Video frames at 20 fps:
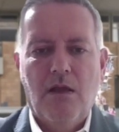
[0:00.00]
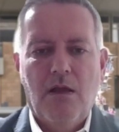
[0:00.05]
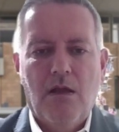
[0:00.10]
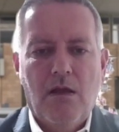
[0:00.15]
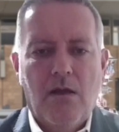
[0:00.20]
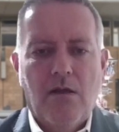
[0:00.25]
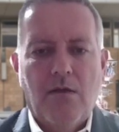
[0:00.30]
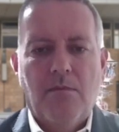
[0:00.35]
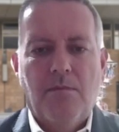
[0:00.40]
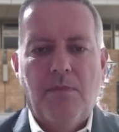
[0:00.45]

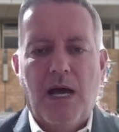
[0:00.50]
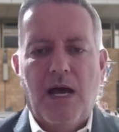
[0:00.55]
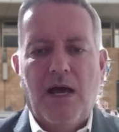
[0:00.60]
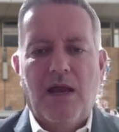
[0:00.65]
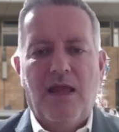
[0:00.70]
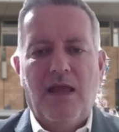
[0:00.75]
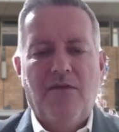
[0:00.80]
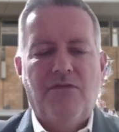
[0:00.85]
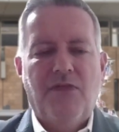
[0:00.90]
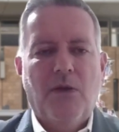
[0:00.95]
But
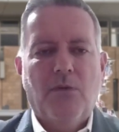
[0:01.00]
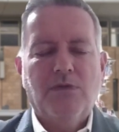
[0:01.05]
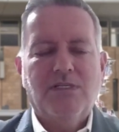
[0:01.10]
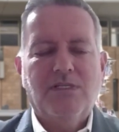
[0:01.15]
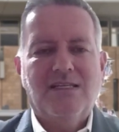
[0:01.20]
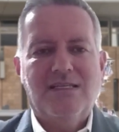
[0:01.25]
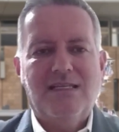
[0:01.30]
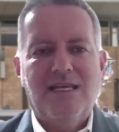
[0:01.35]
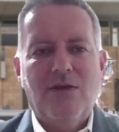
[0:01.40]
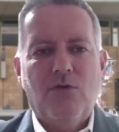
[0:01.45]
if there was a
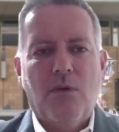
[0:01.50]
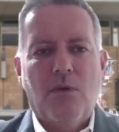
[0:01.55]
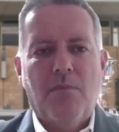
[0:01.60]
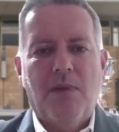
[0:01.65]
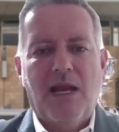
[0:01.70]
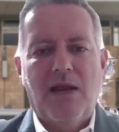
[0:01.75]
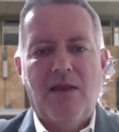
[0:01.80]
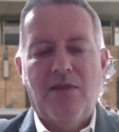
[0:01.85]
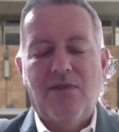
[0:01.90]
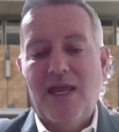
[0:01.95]
secret
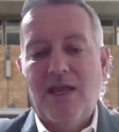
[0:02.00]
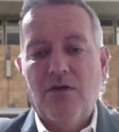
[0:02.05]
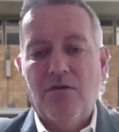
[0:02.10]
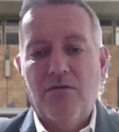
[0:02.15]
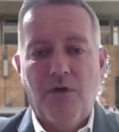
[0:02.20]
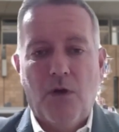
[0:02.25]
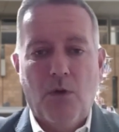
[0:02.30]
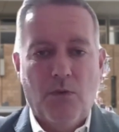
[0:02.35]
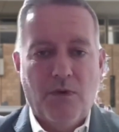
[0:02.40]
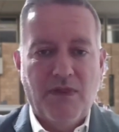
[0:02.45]
ballot, they could
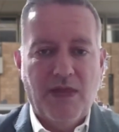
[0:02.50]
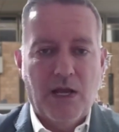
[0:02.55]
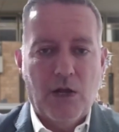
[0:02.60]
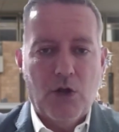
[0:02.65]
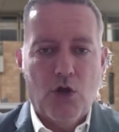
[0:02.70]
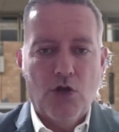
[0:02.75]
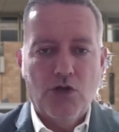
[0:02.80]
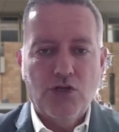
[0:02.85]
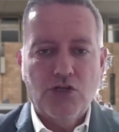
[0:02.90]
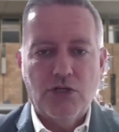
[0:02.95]
vote with their
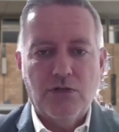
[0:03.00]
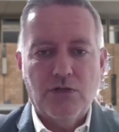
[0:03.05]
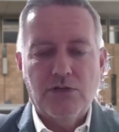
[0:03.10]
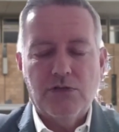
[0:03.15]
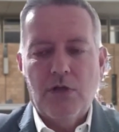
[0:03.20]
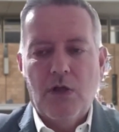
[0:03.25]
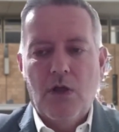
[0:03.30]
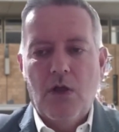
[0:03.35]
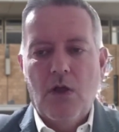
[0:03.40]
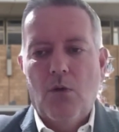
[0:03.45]
conscience.
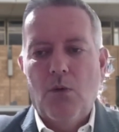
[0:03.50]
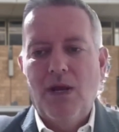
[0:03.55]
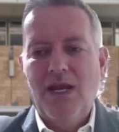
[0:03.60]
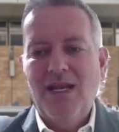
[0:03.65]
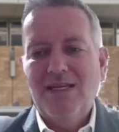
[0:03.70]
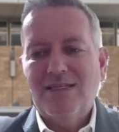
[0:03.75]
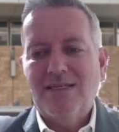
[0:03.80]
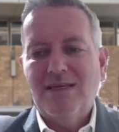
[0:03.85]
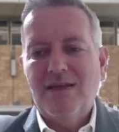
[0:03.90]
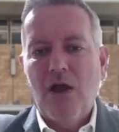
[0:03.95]
When
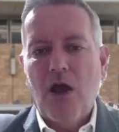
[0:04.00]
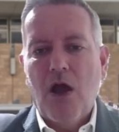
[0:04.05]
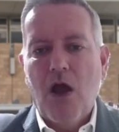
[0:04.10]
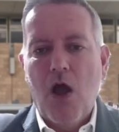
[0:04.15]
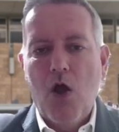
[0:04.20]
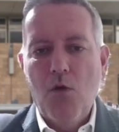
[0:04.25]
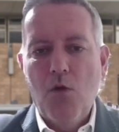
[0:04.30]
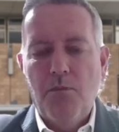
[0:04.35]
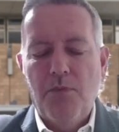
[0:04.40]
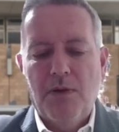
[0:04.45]
it's an
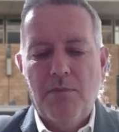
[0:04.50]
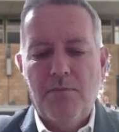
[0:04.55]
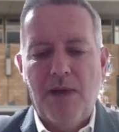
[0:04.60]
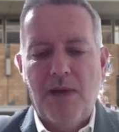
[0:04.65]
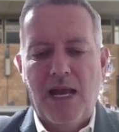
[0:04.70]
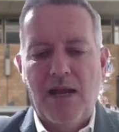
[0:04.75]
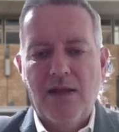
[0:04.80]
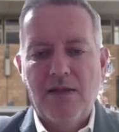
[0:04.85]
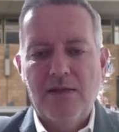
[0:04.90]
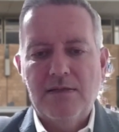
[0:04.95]
open
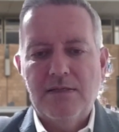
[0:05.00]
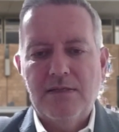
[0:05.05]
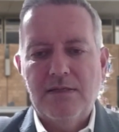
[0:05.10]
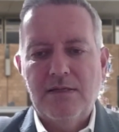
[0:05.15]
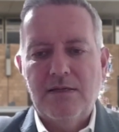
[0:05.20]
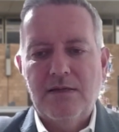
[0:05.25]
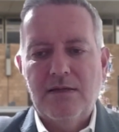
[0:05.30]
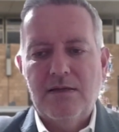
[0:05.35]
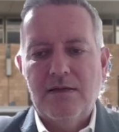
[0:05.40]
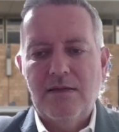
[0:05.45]
ballot,
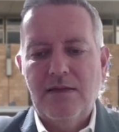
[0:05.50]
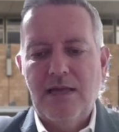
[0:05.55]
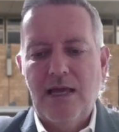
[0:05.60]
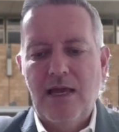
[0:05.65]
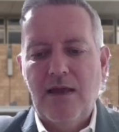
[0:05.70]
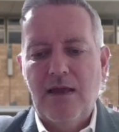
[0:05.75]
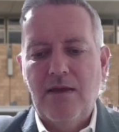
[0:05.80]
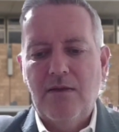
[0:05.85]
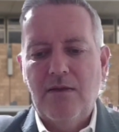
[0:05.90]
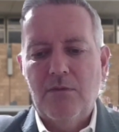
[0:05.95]

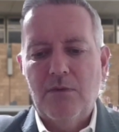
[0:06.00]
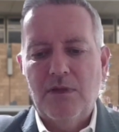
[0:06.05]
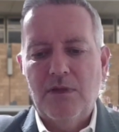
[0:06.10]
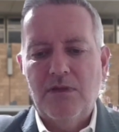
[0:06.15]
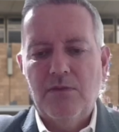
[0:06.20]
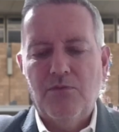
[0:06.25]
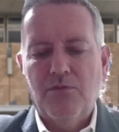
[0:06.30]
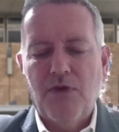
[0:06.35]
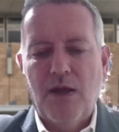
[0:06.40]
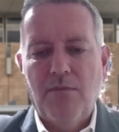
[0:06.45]
then with the
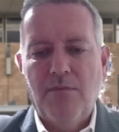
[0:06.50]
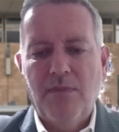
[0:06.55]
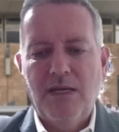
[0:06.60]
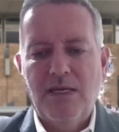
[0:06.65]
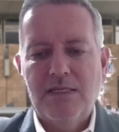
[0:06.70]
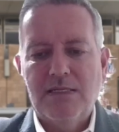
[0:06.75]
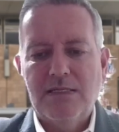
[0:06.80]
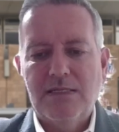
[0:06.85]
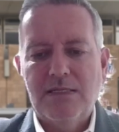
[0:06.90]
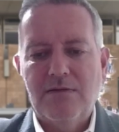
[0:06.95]
Prime
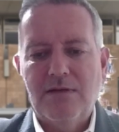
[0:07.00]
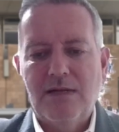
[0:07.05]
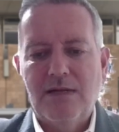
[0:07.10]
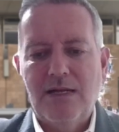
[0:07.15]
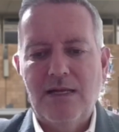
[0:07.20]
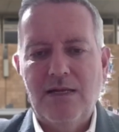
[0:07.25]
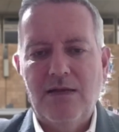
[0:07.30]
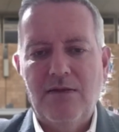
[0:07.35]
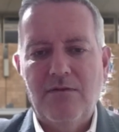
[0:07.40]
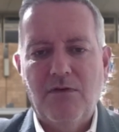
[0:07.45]
Minister and
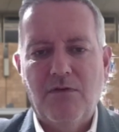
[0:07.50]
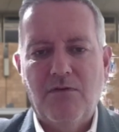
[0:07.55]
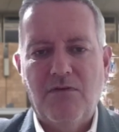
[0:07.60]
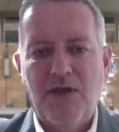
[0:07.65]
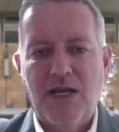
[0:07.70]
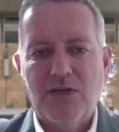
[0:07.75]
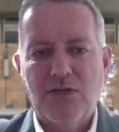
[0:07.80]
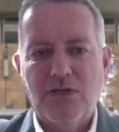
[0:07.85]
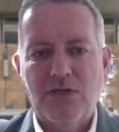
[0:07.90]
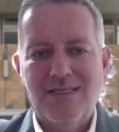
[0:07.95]
leader of your
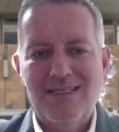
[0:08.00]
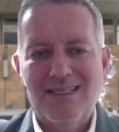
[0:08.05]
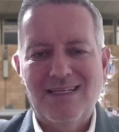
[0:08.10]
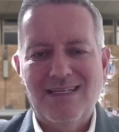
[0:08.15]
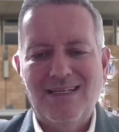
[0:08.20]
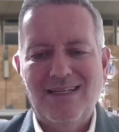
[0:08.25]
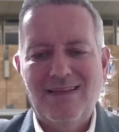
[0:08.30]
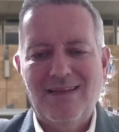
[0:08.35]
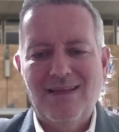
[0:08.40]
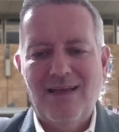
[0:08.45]
faction
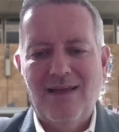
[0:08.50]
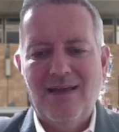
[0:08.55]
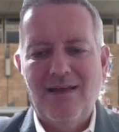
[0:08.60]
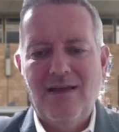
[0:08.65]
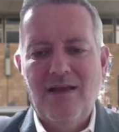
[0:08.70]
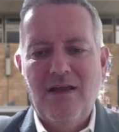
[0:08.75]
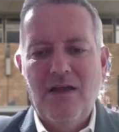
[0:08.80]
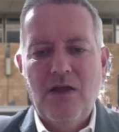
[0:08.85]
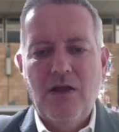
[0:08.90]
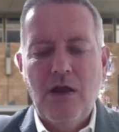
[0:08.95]
sitting there,
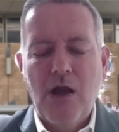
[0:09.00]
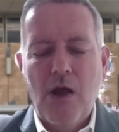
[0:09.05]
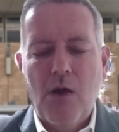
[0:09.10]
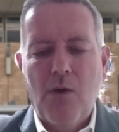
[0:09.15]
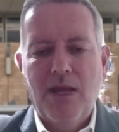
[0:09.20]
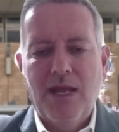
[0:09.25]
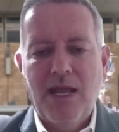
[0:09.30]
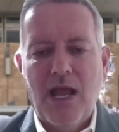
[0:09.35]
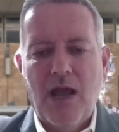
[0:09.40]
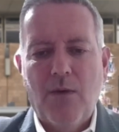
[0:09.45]
knowing
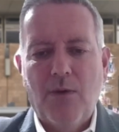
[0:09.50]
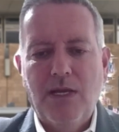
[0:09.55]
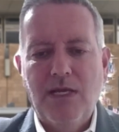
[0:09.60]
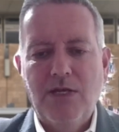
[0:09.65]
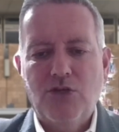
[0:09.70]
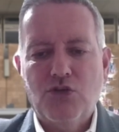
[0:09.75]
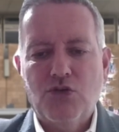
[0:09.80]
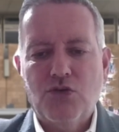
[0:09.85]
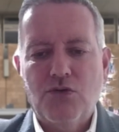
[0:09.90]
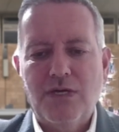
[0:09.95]
how he
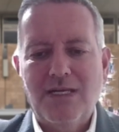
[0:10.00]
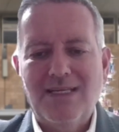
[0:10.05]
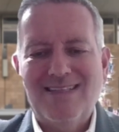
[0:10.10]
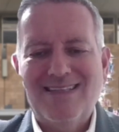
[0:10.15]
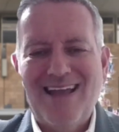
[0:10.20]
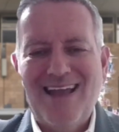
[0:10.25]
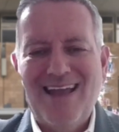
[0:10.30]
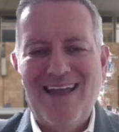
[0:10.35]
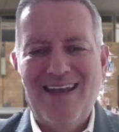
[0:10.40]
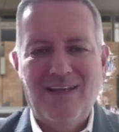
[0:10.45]
treats
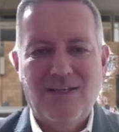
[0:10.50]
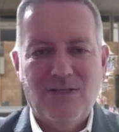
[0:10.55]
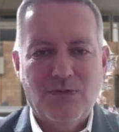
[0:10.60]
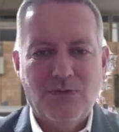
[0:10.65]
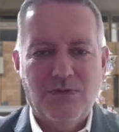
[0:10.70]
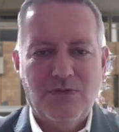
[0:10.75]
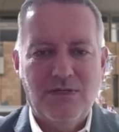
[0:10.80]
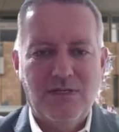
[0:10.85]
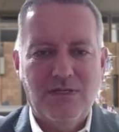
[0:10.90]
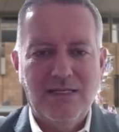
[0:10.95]
any sort
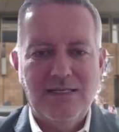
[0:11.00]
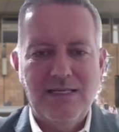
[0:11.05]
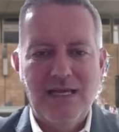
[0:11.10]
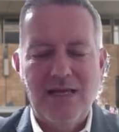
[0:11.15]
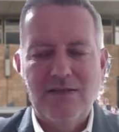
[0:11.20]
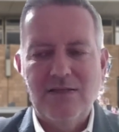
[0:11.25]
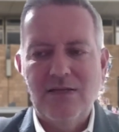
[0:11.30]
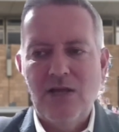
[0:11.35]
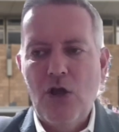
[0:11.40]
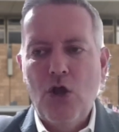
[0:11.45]
of dissent,
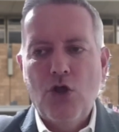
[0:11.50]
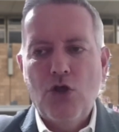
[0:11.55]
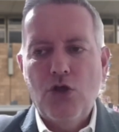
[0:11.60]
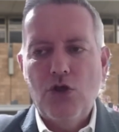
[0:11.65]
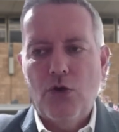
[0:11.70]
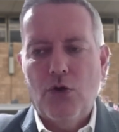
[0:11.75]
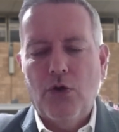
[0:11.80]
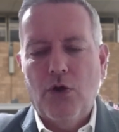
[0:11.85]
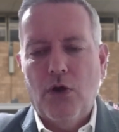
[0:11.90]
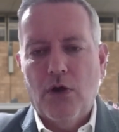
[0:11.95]
you're
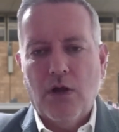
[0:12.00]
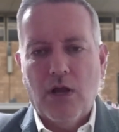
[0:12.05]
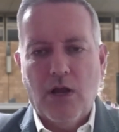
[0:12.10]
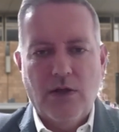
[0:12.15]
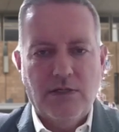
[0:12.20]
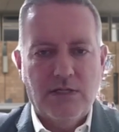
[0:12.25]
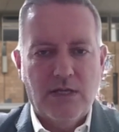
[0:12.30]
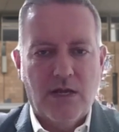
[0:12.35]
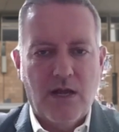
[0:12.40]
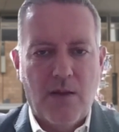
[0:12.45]
not going
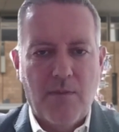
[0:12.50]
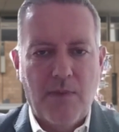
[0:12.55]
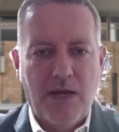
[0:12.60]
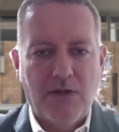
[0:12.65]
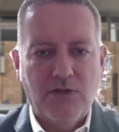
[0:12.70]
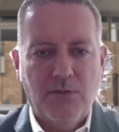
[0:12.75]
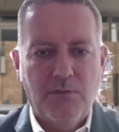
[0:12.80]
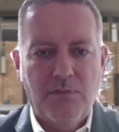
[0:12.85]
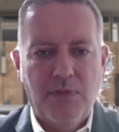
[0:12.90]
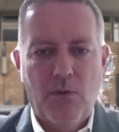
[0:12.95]
to come out
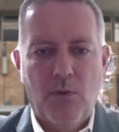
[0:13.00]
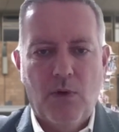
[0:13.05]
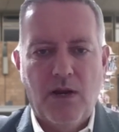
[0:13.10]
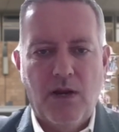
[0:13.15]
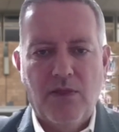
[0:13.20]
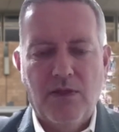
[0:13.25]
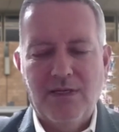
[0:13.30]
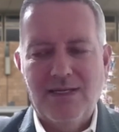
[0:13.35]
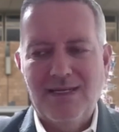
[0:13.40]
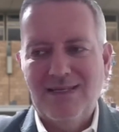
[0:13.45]
and be one of the
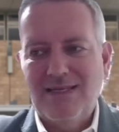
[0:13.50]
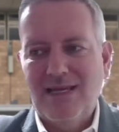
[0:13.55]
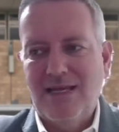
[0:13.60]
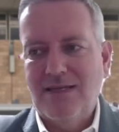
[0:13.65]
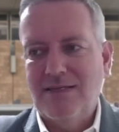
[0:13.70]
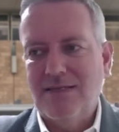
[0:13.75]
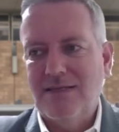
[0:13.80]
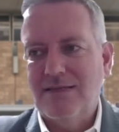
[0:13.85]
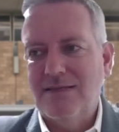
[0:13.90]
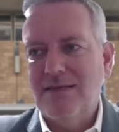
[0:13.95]

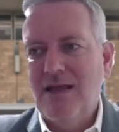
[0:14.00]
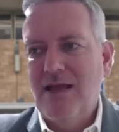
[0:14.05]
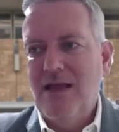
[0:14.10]
dissenters.